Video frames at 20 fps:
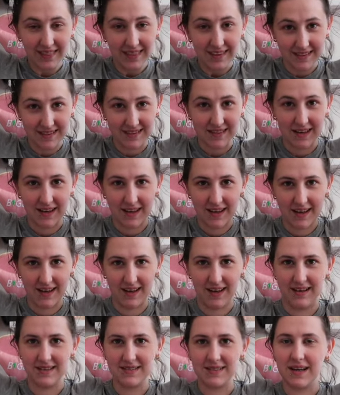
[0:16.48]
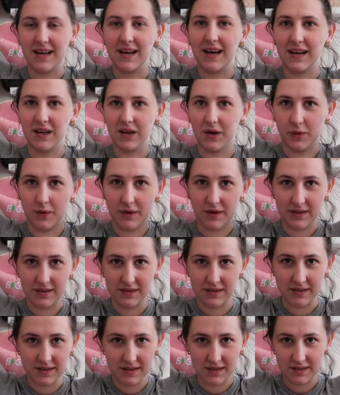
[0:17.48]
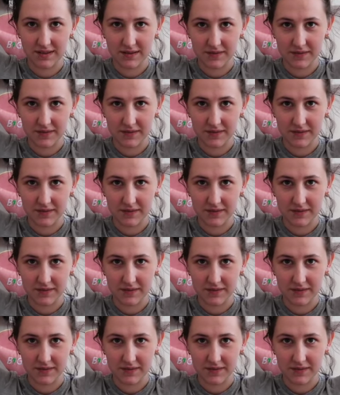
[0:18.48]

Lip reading: This is gonna hurt. I know it is.